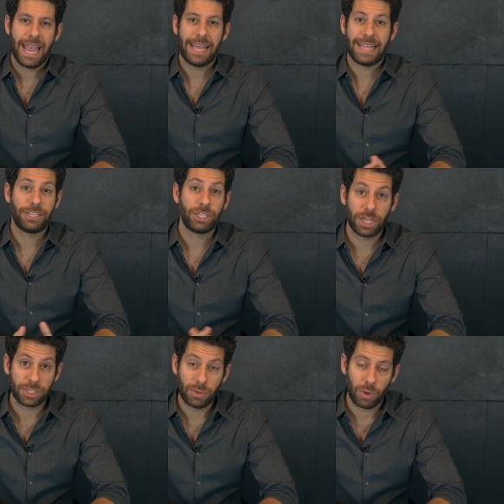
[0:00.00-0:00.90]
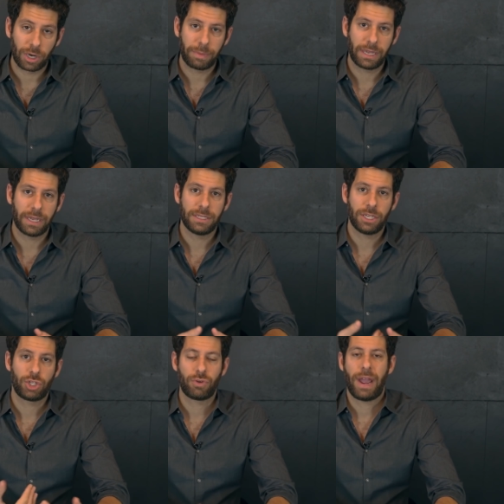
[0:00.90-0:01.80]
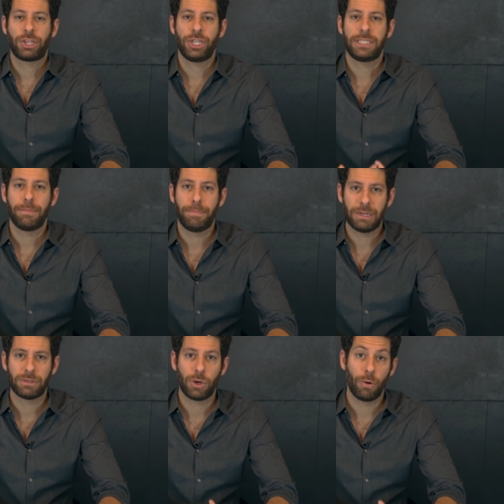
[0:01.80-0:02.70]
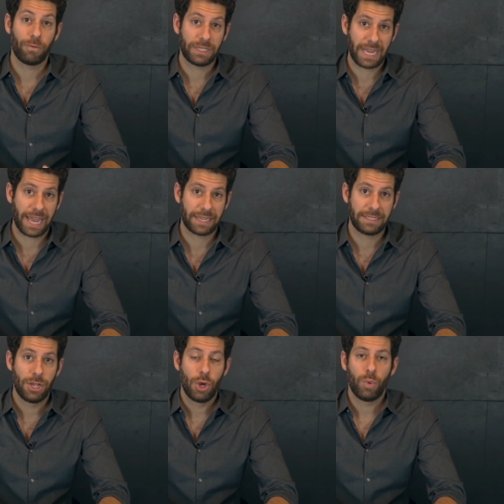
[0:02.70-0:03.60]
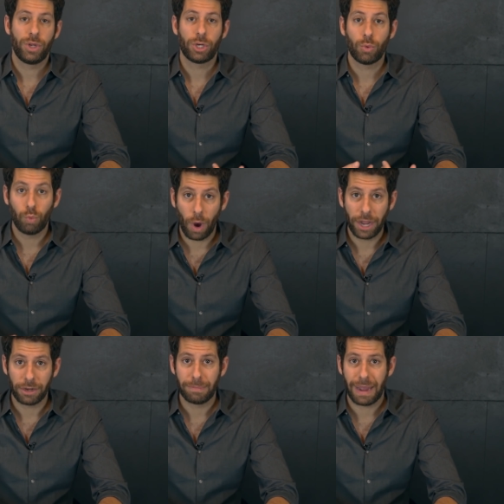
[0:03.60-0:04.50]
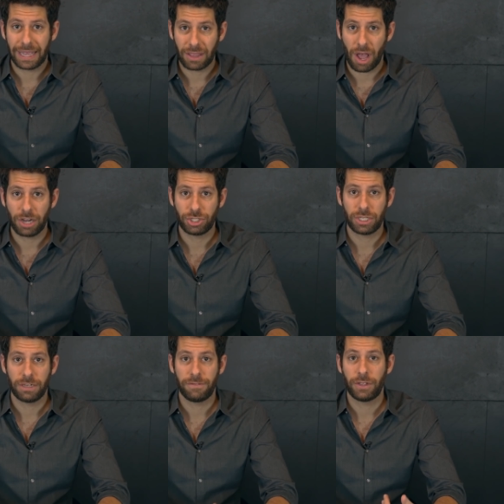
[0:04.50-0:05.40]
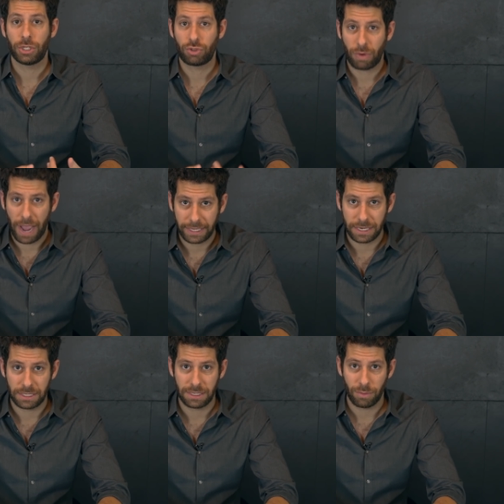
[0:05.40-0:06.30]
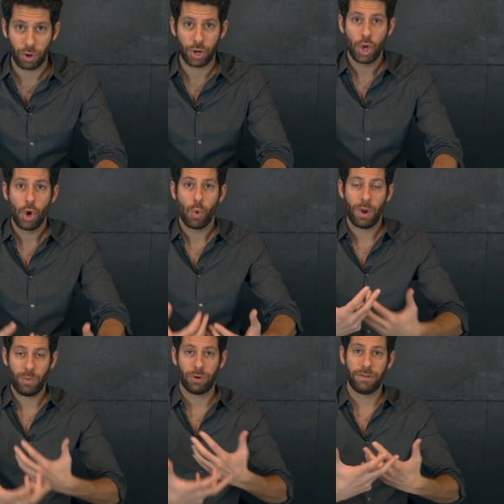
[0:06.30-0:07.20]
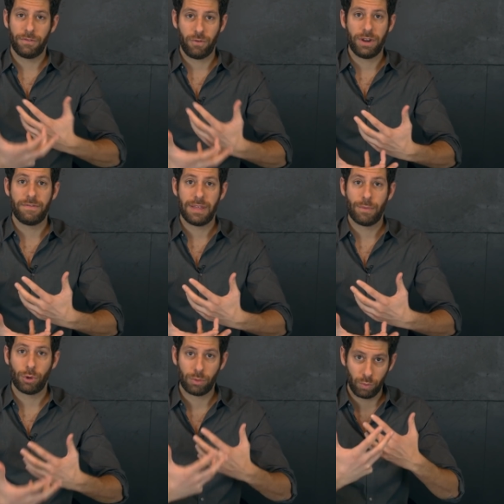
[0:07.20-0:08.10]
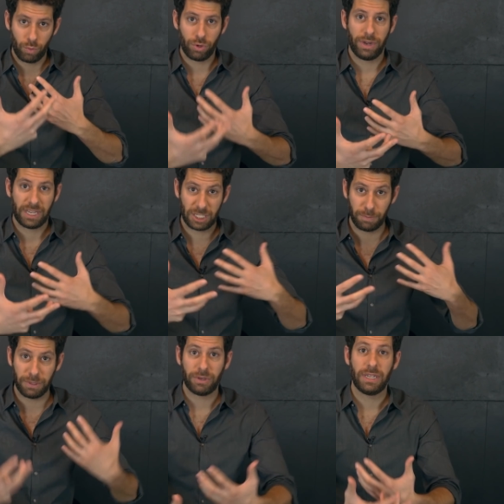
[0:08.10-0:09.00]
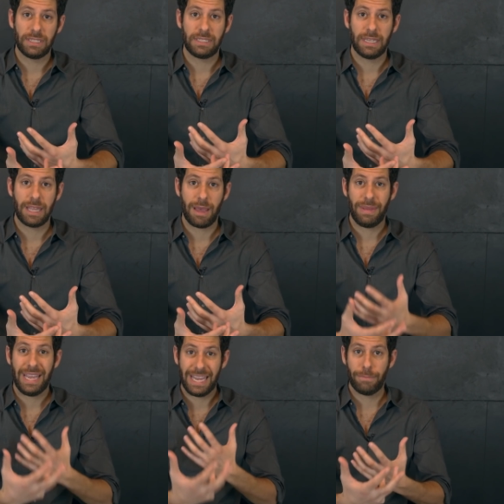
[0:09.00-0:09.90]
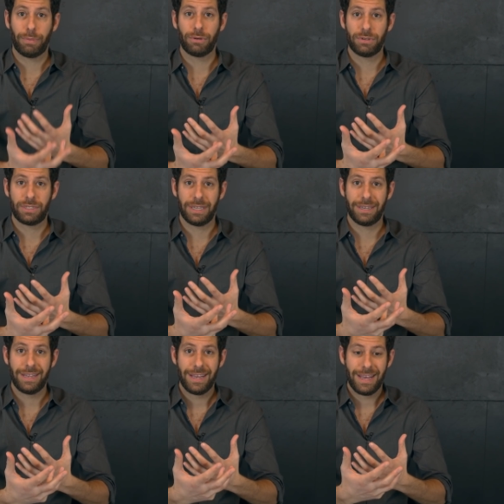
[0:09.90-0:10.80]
and that just doesn't work because attraction isn't built over text. We are wired biologically to feel attracted to someone when we're in front of them, when we're experiencing them in person